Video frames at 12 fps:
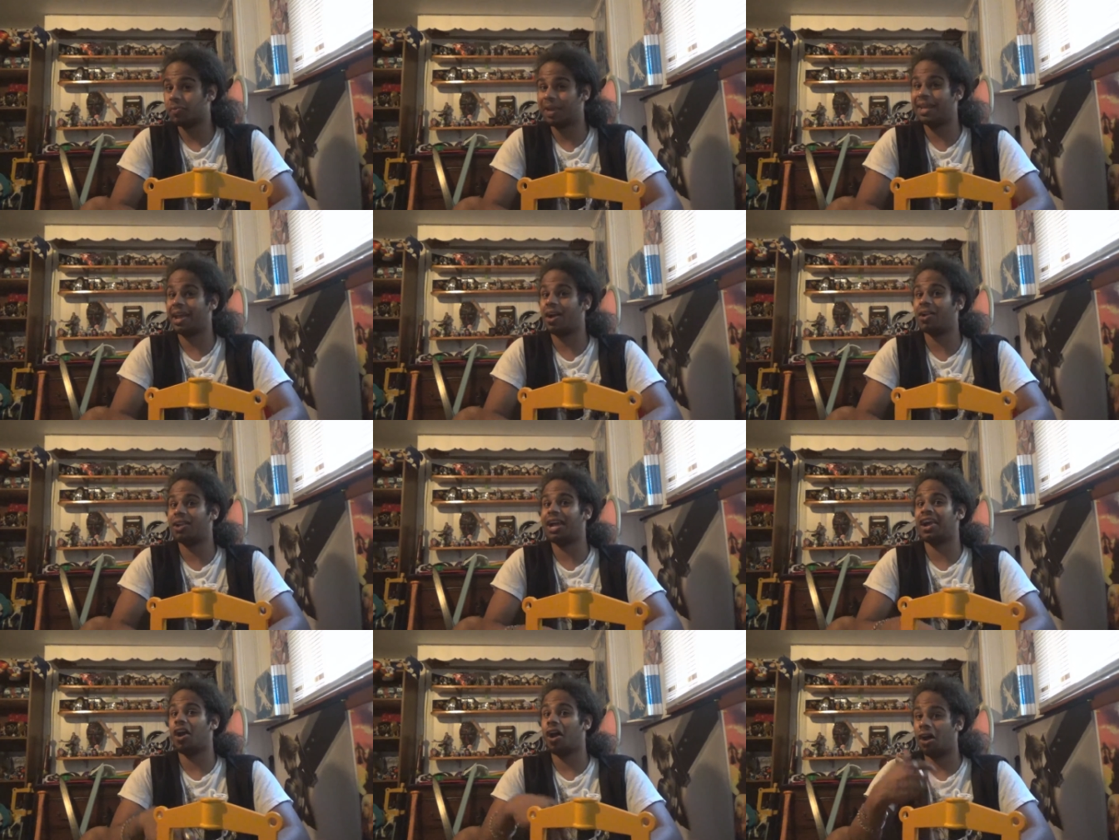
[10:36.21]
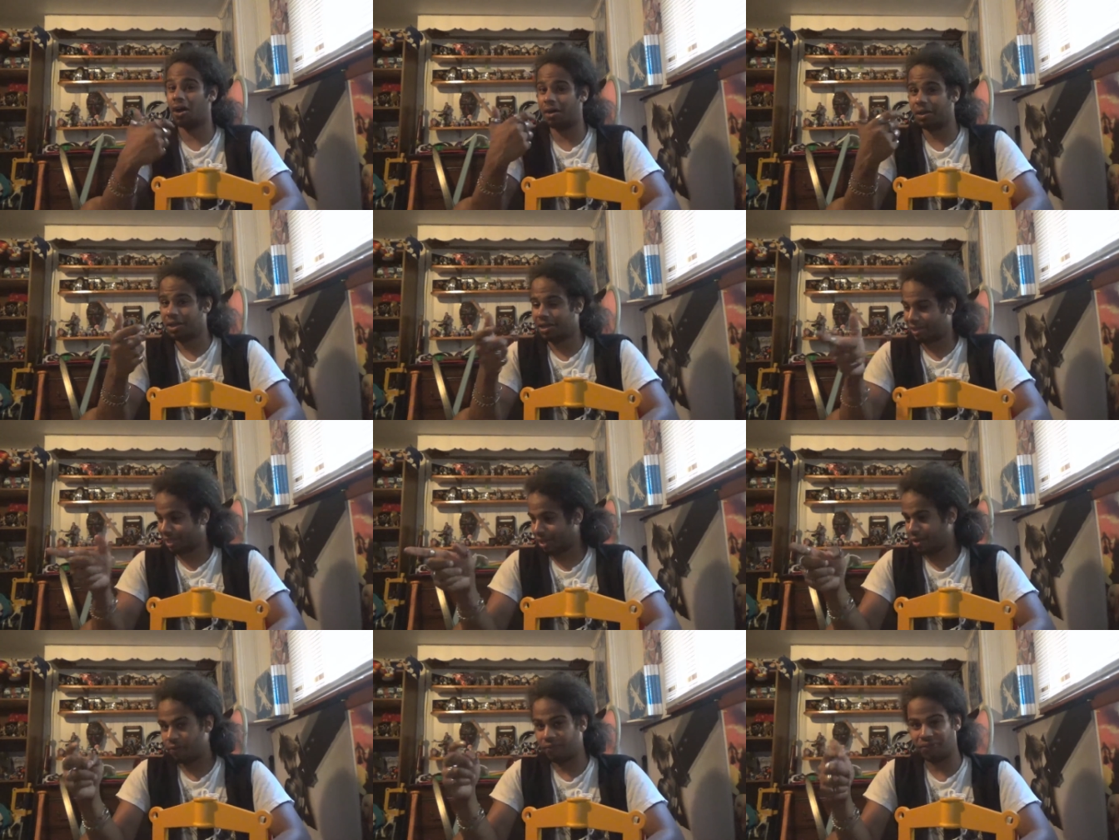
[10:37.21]
You play that on like a
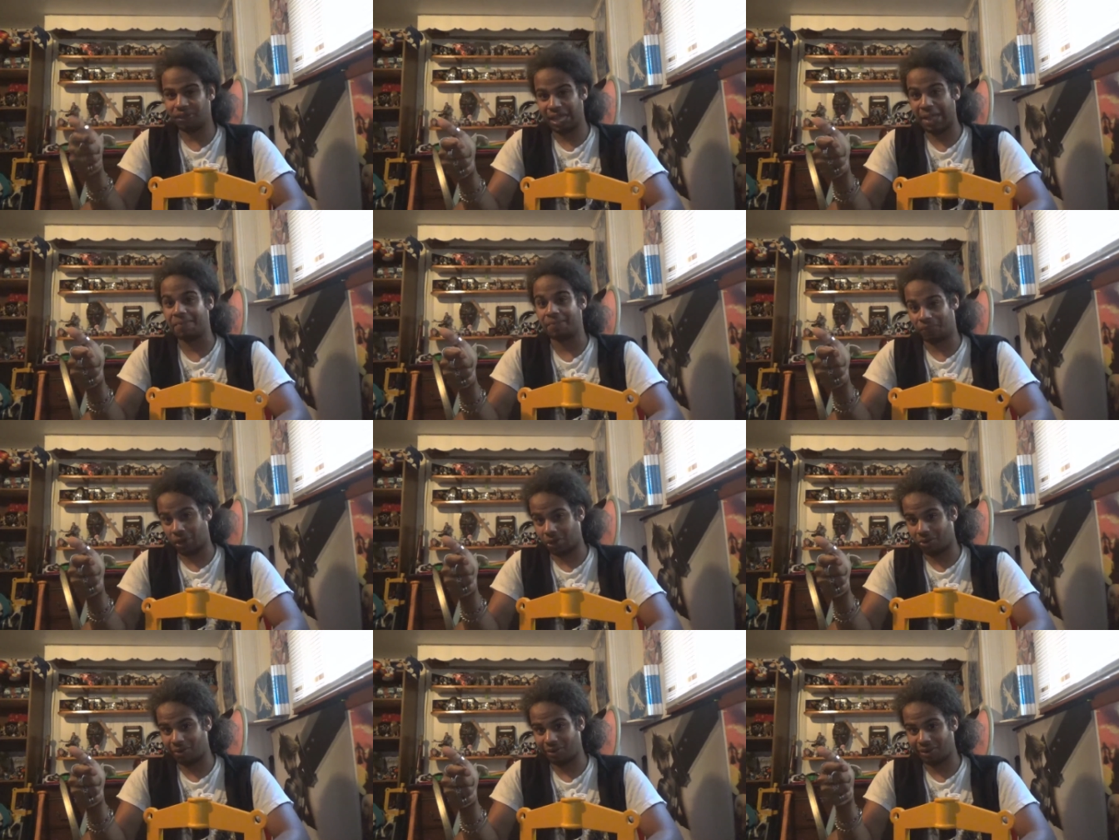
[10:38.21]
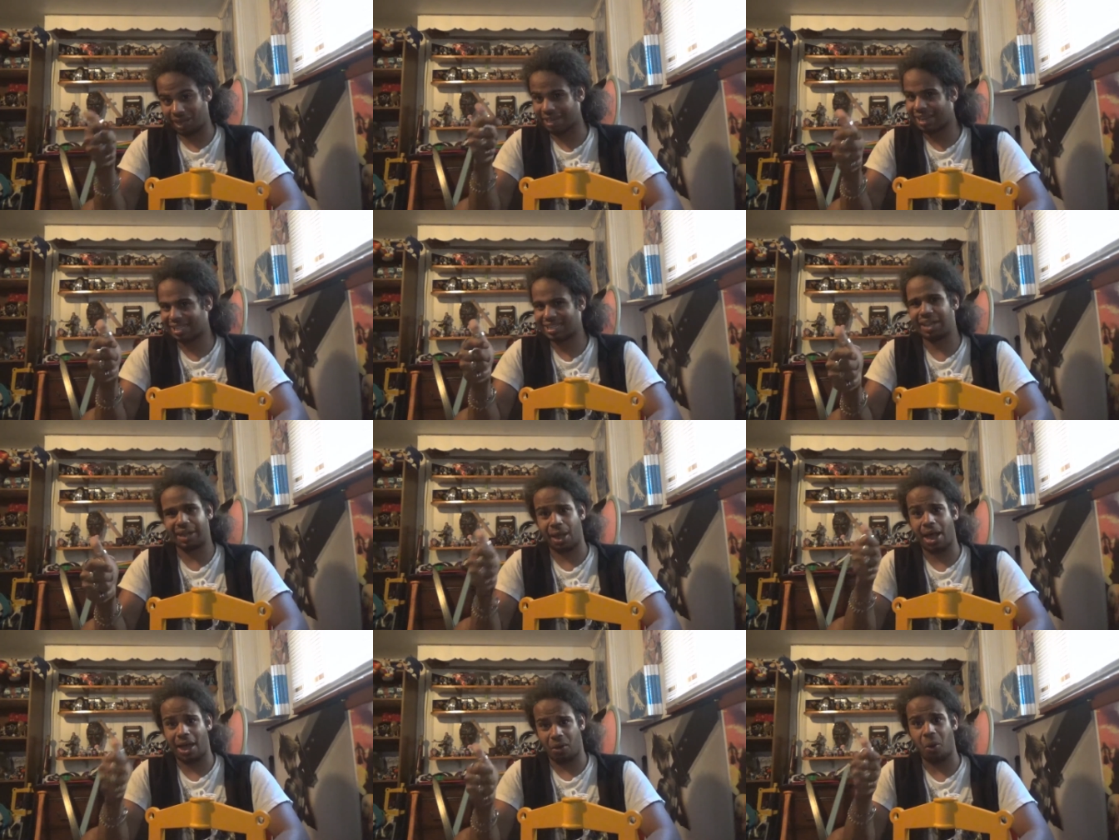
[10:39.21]
like a flip phone I think that's how
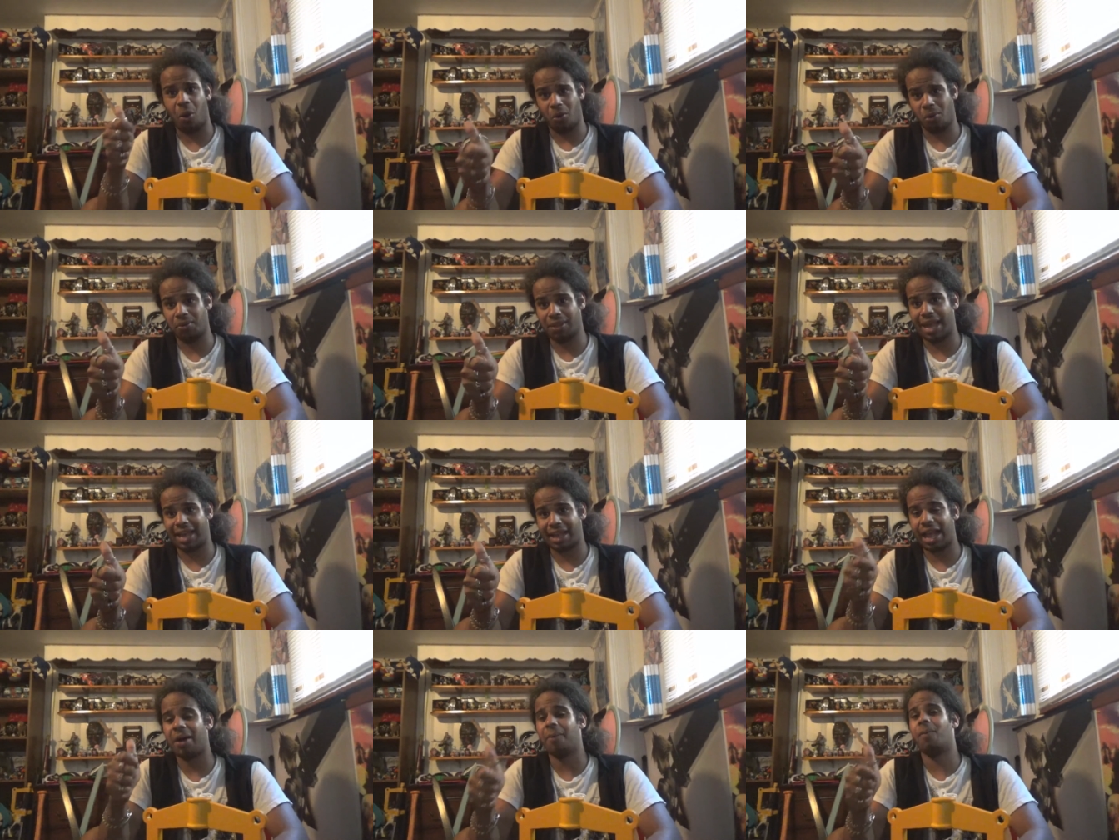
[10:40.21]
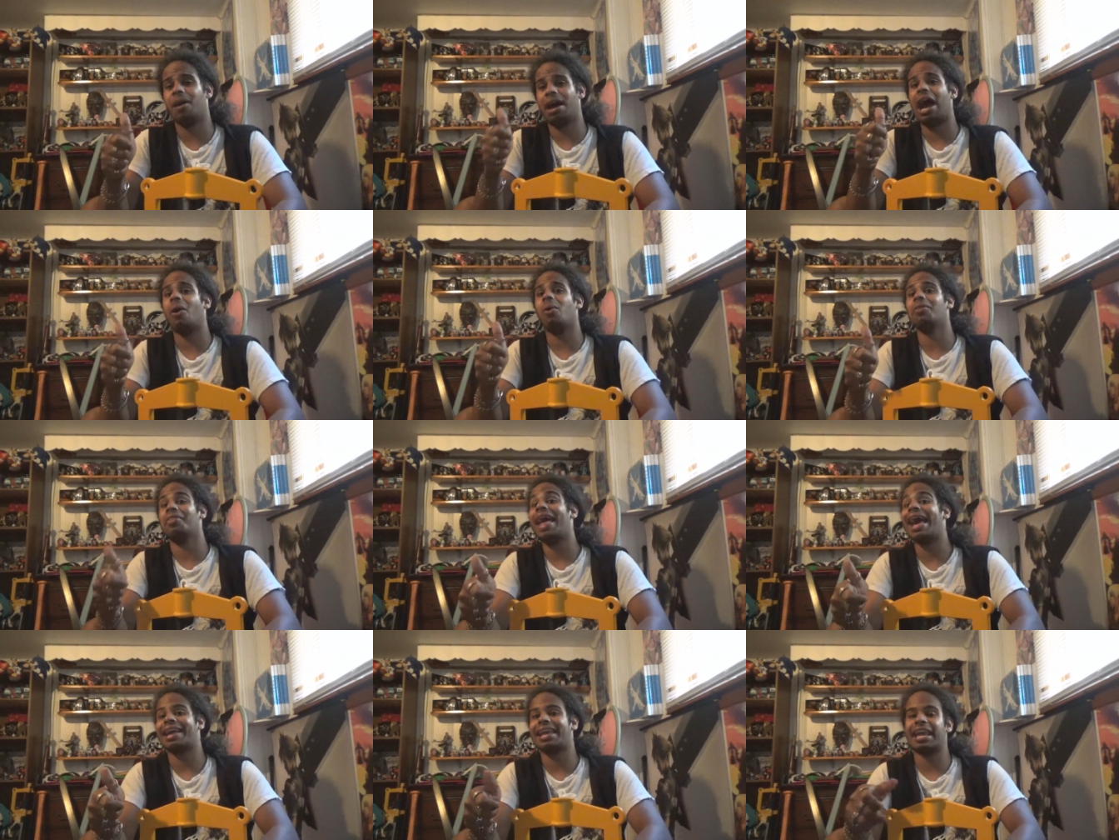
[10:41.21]
like, how old that how what how old
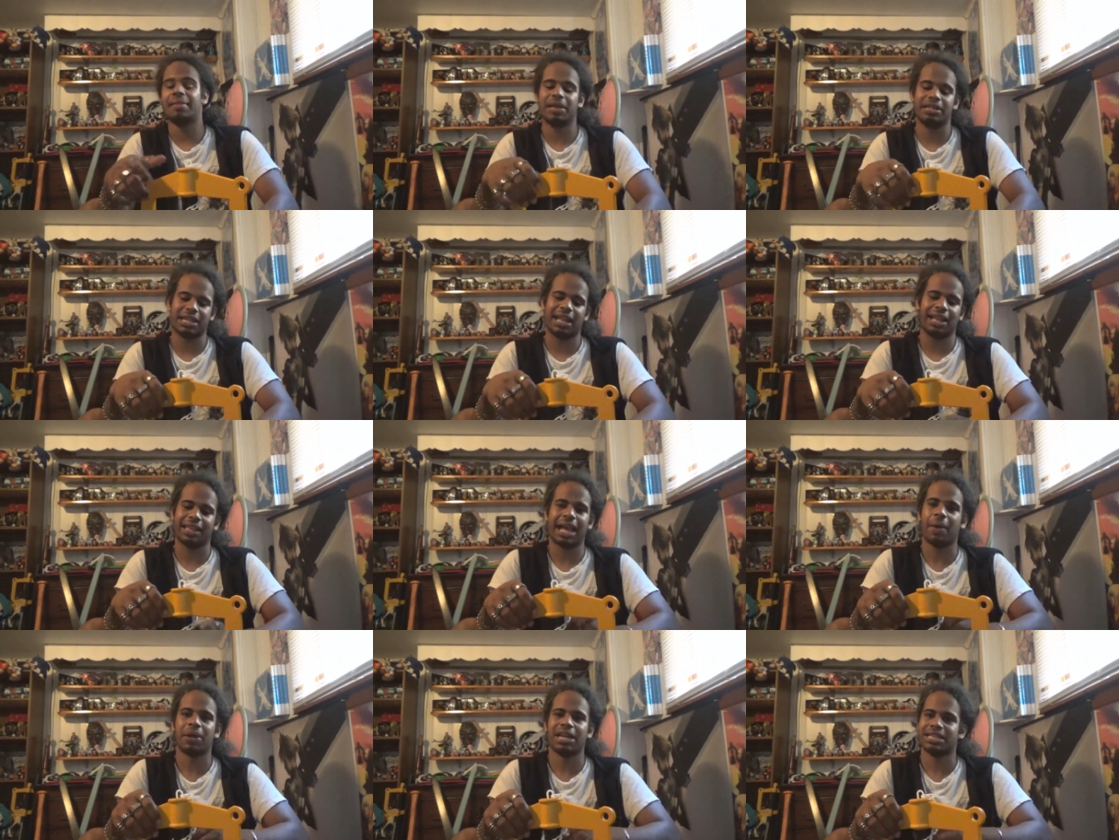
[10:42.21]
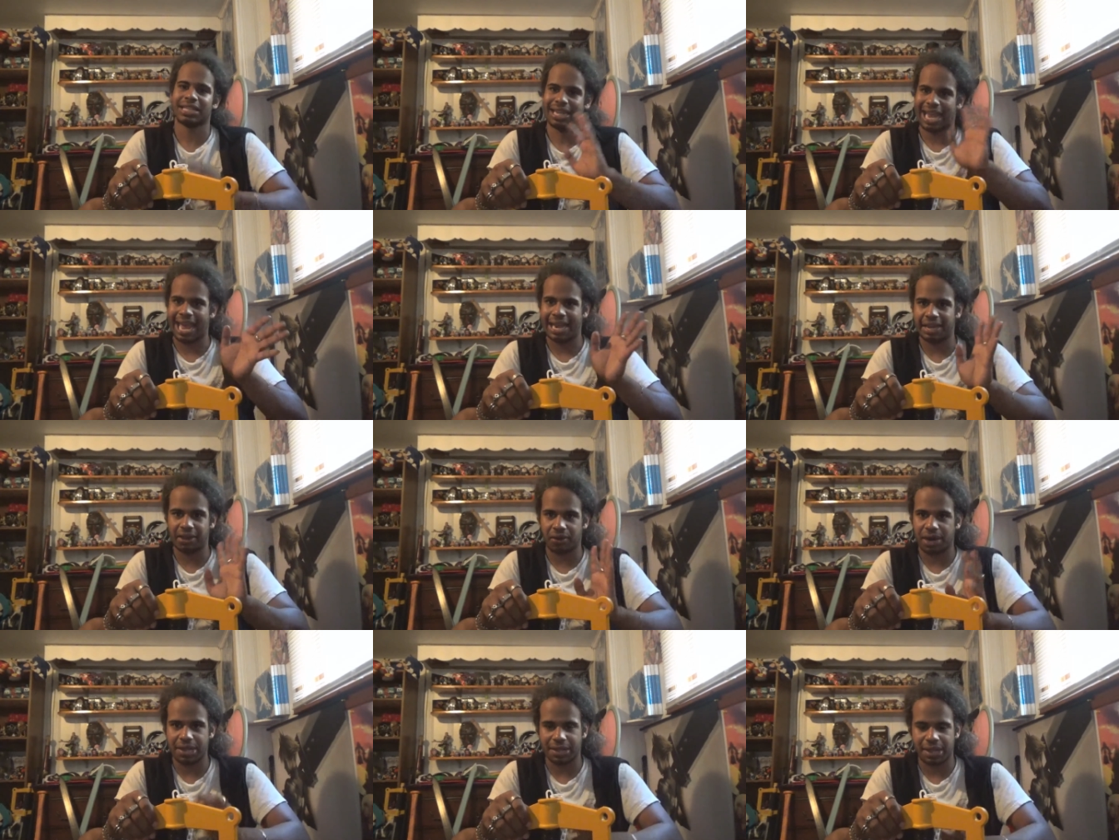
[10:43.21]
that game is, and like that one isn't canon
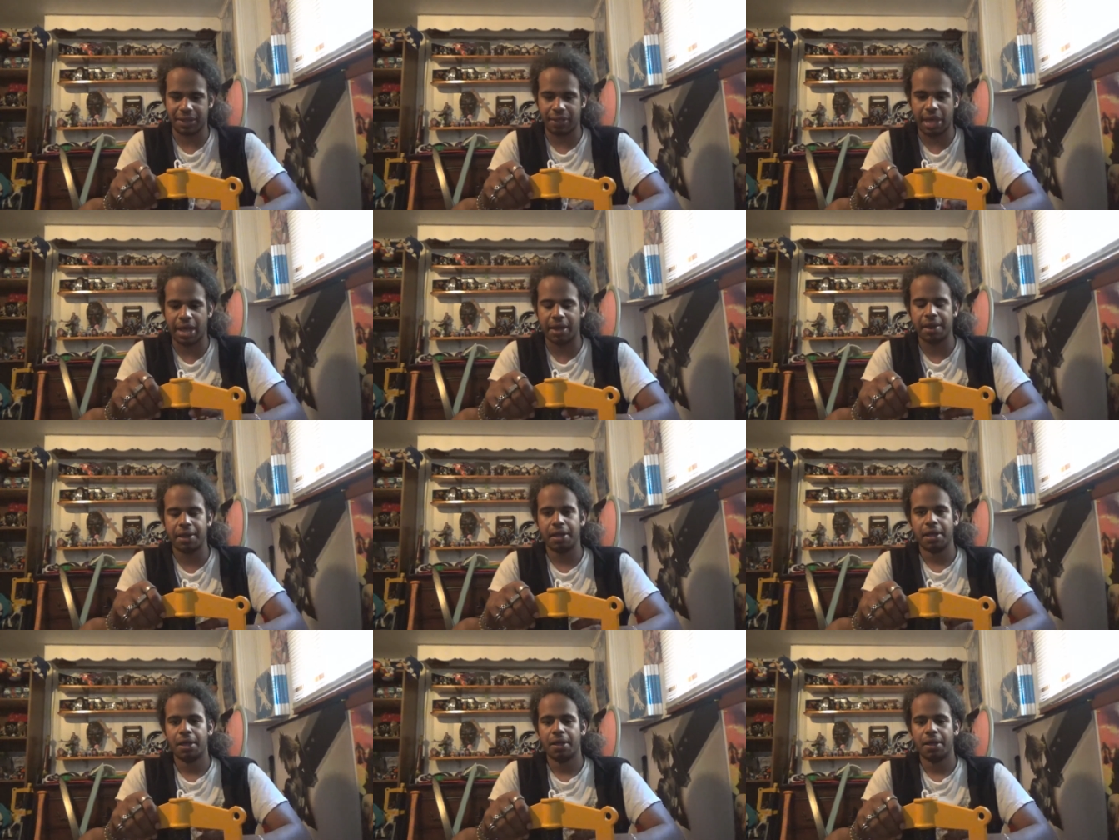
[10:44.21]
or anything like that.